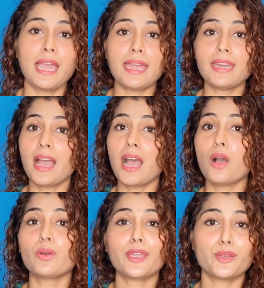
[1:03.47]
and
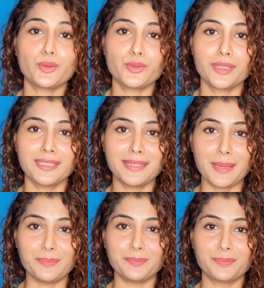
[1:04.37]
how can you treat
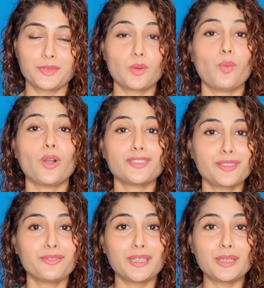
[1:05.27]
them. So watch
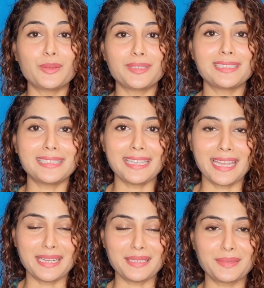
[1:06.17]
the video till the
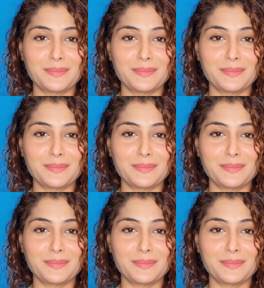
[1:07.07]
end.